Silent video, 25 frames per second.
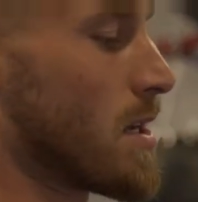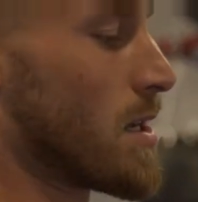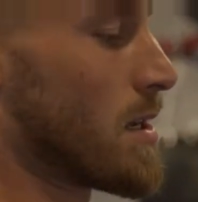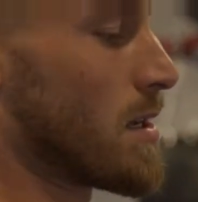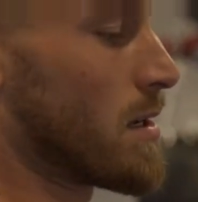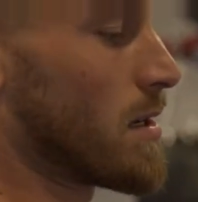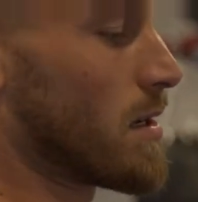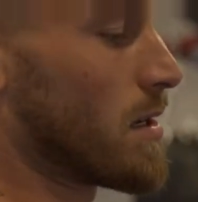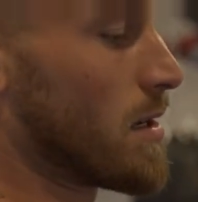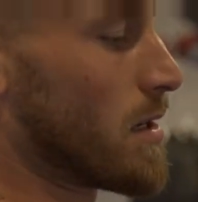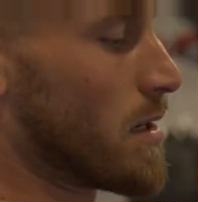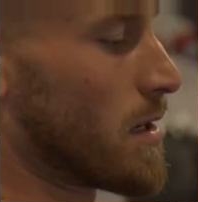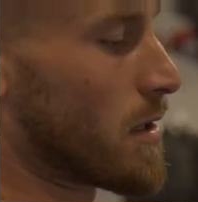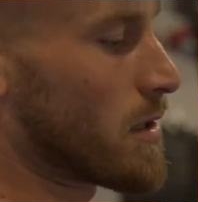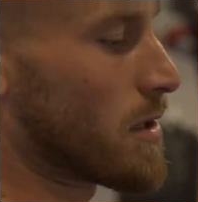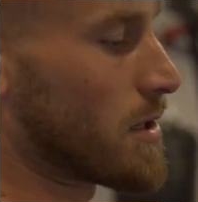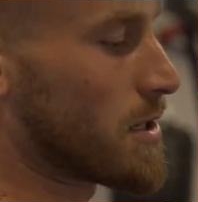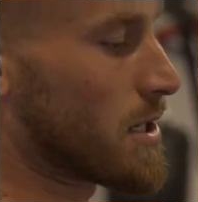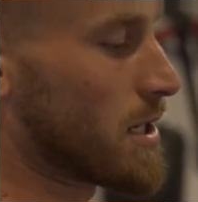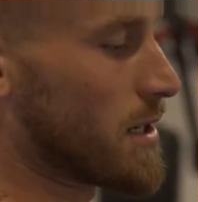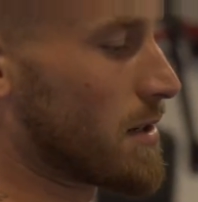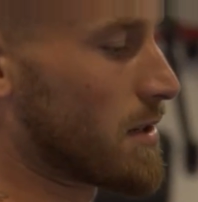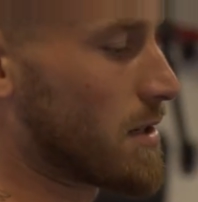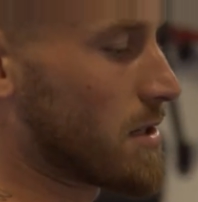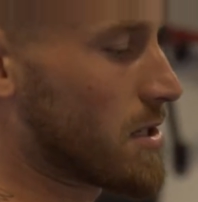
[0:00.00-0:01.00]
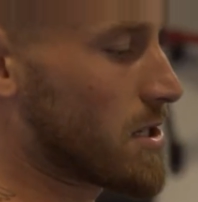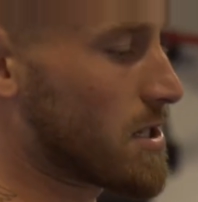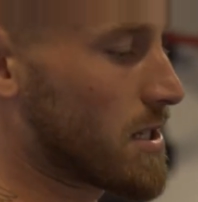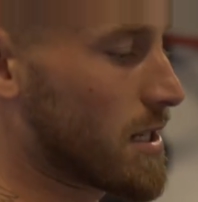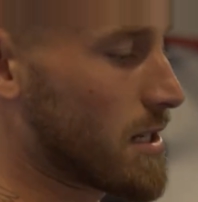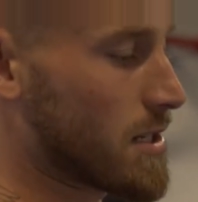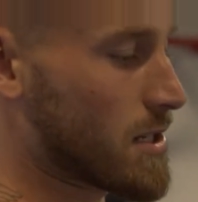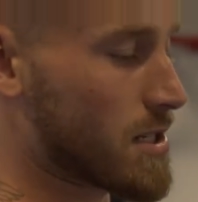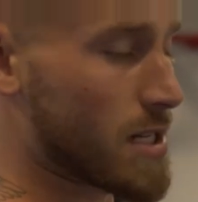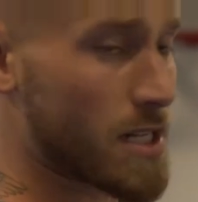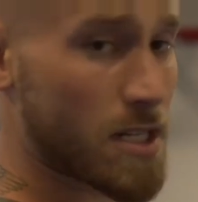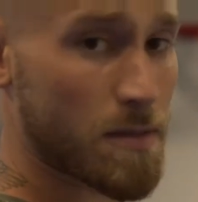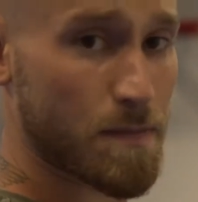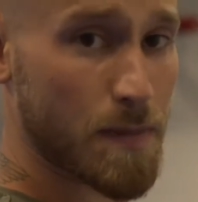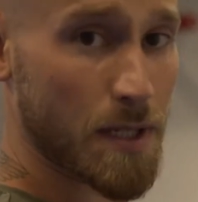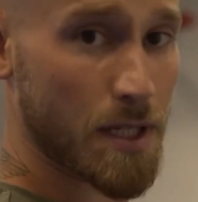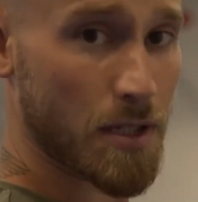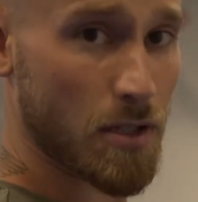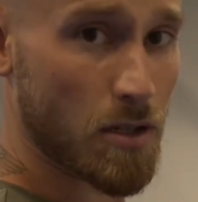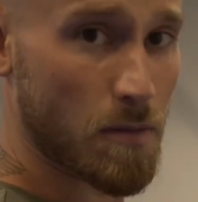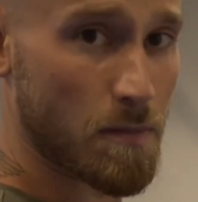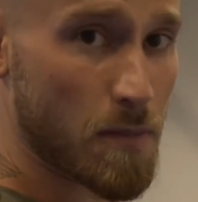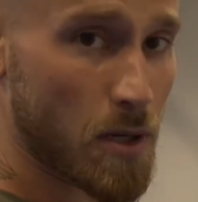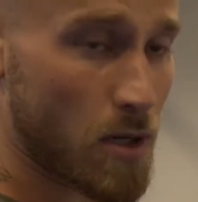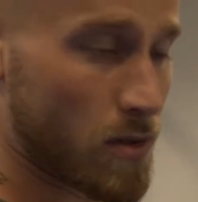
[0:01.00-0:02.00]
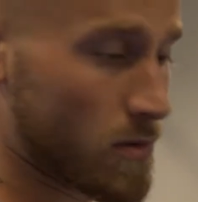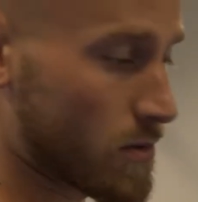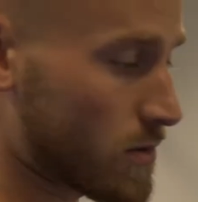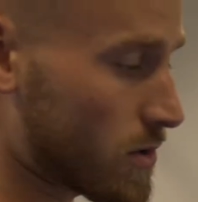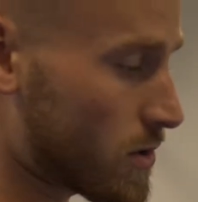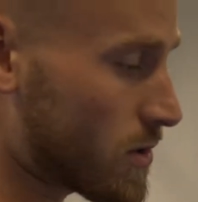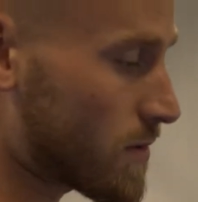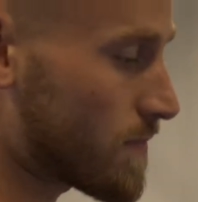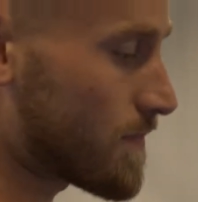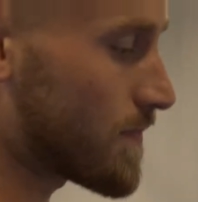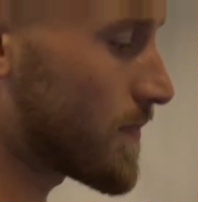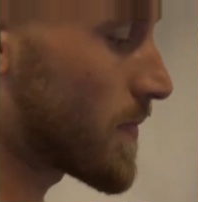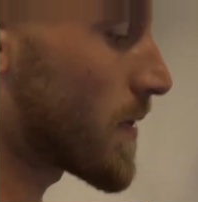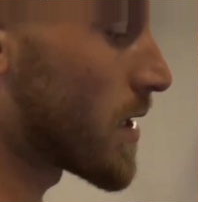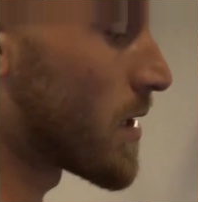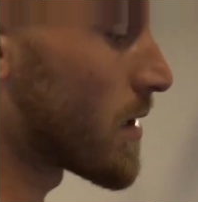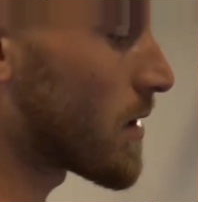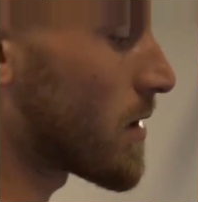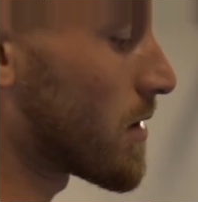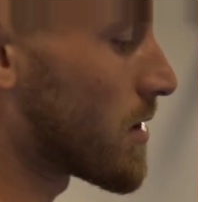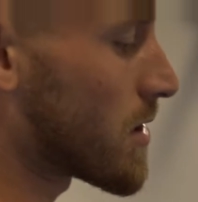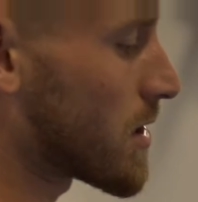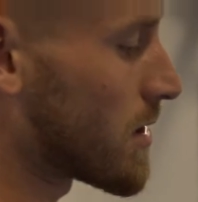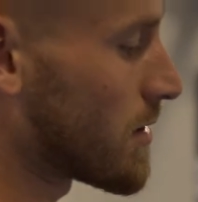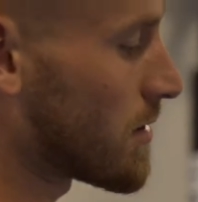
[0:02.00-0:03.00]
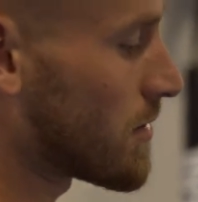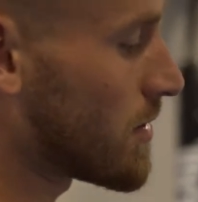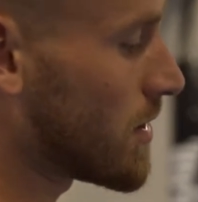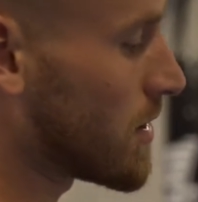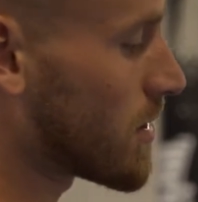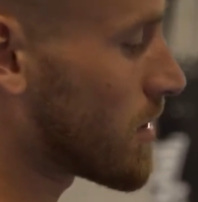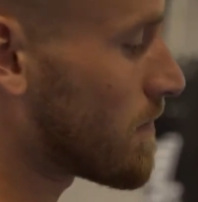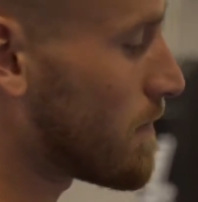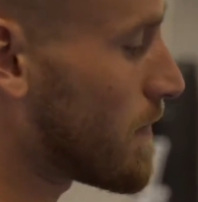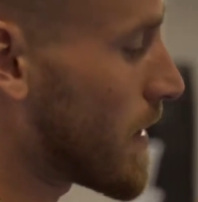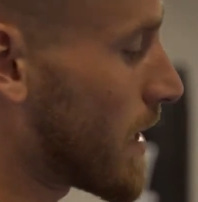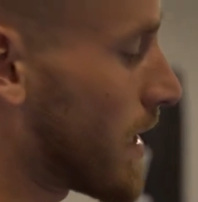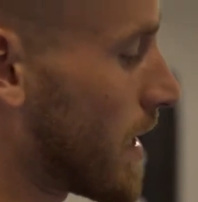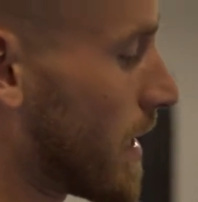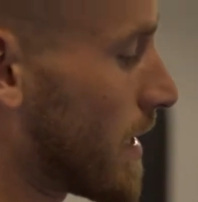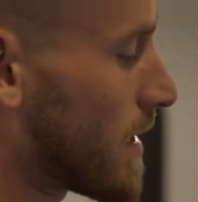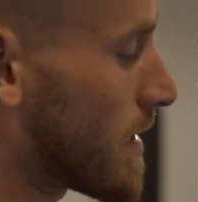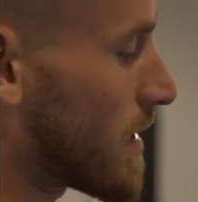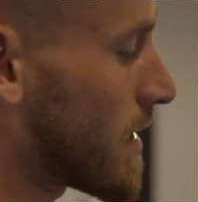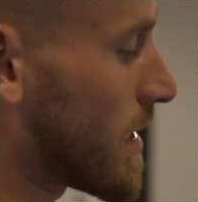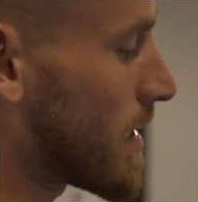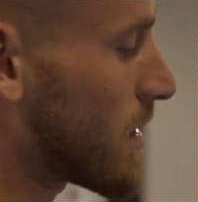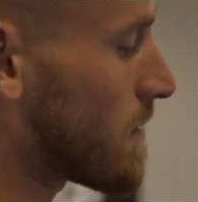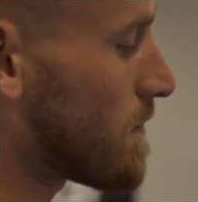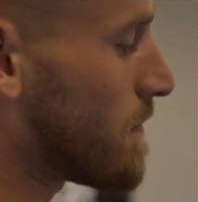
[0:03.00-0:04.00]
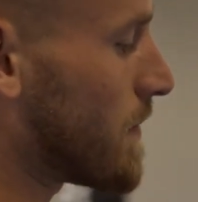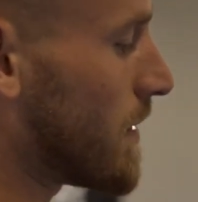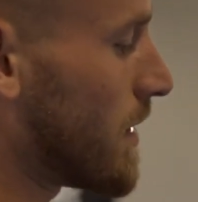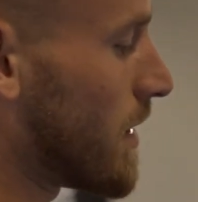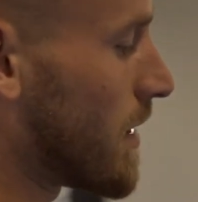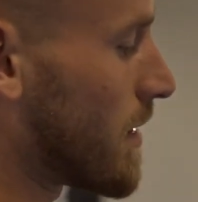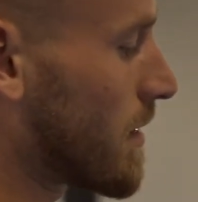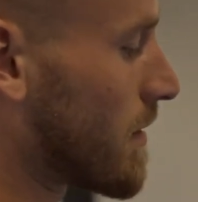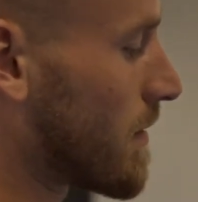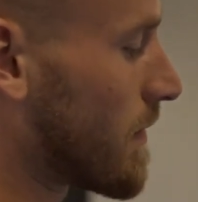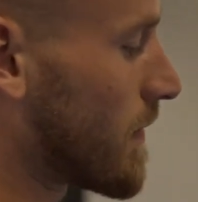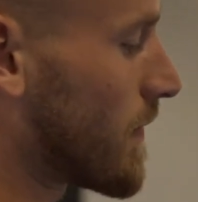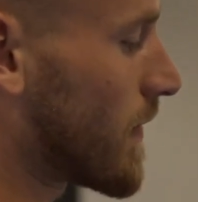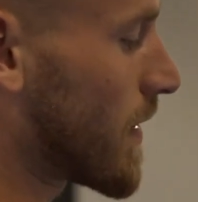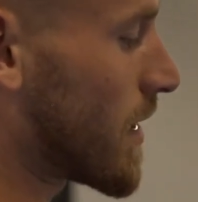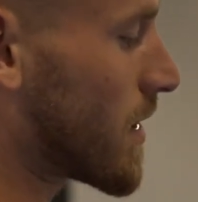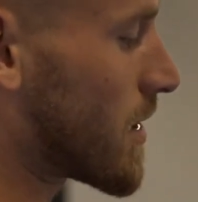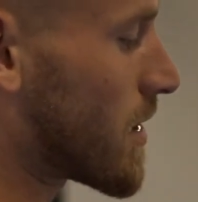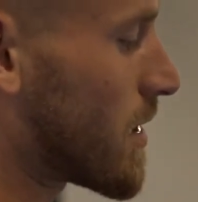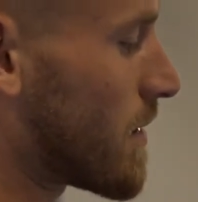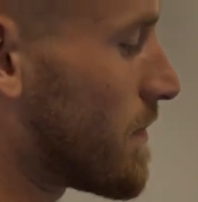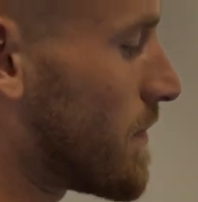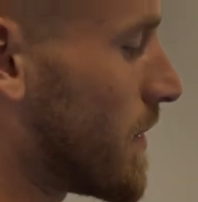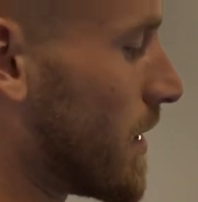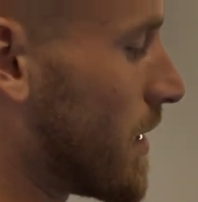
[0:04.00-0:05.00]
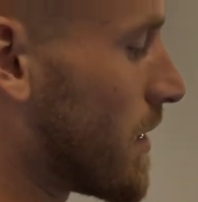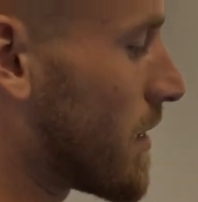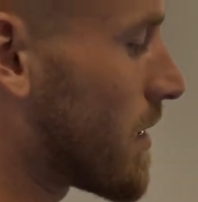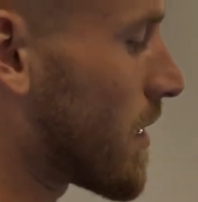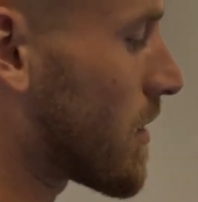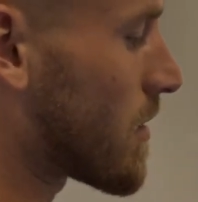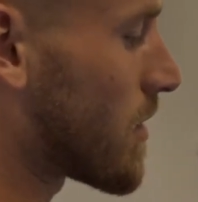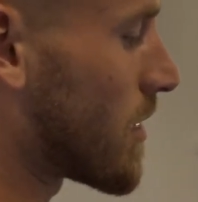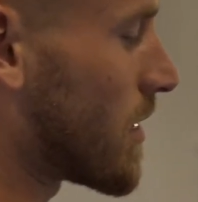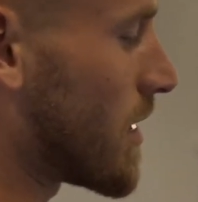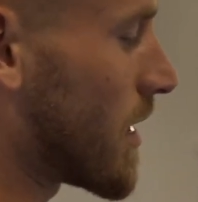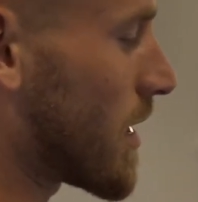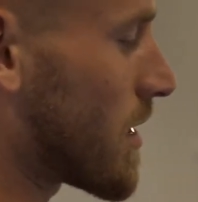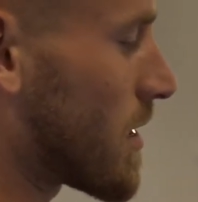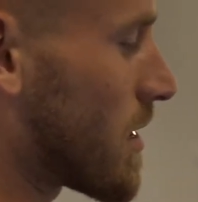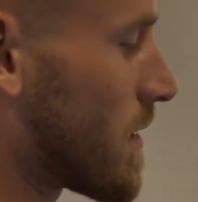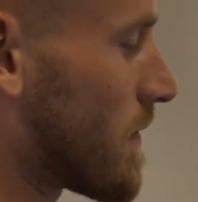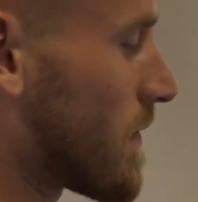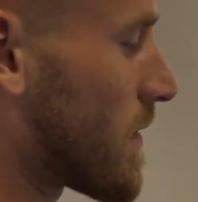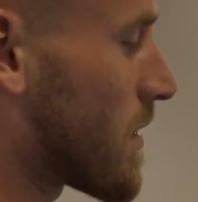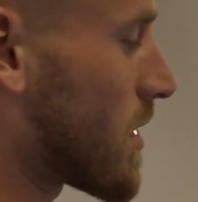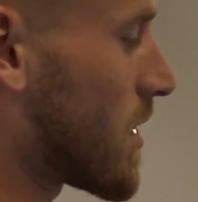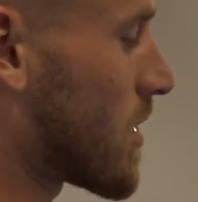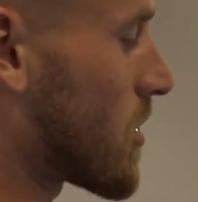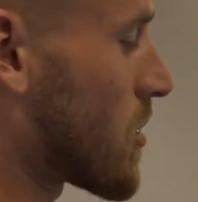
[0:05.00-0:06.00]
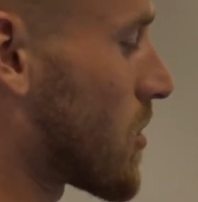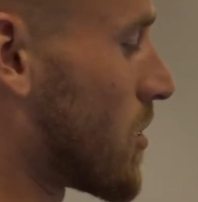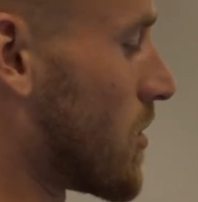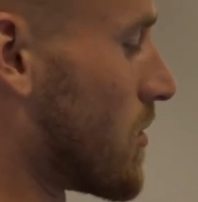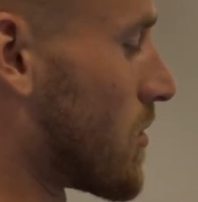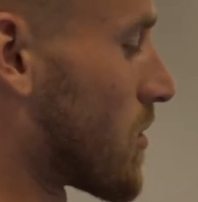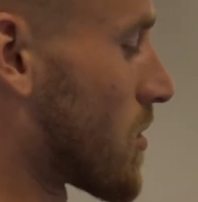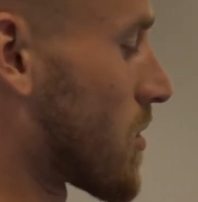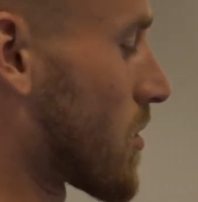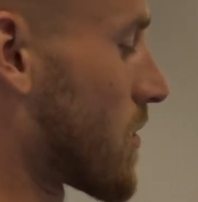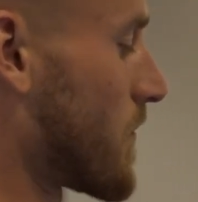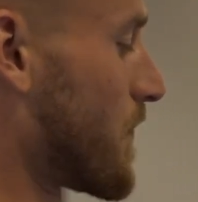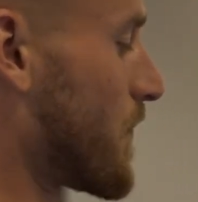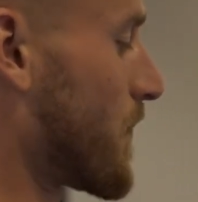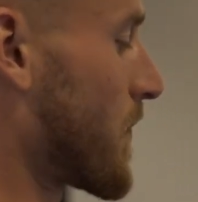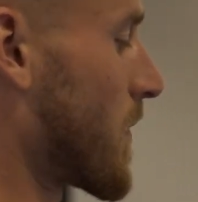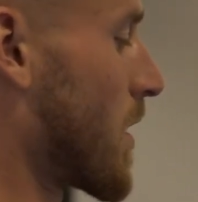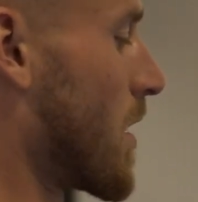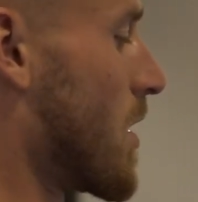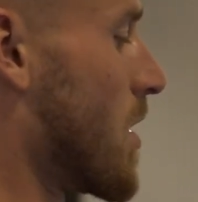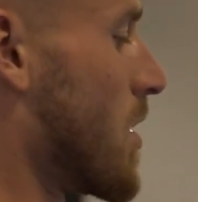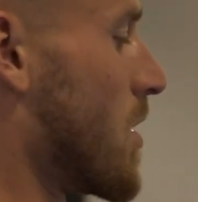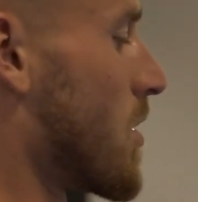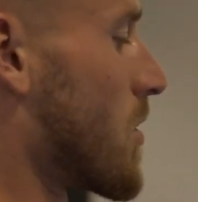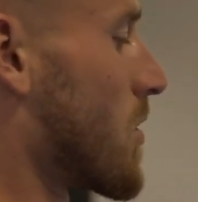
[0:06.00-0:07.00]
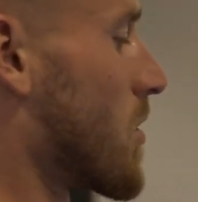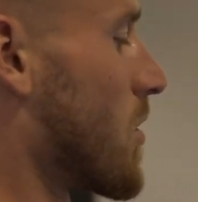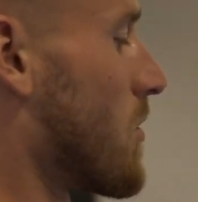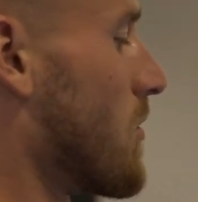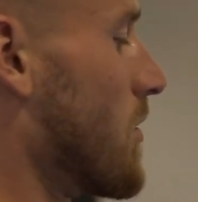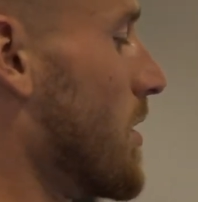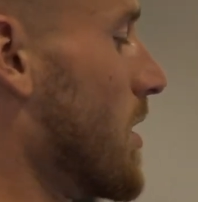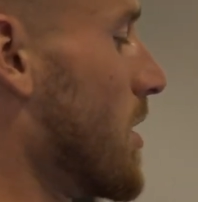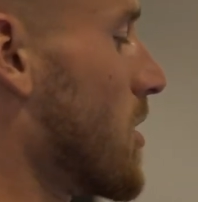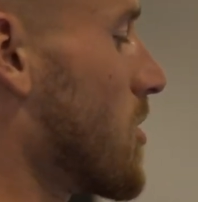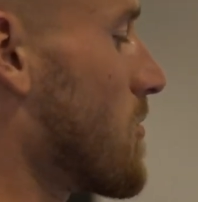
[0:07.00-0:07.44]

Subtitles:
consider the sticks as being your bones. Consider these bands as being the fascia, being the connective tissues. So these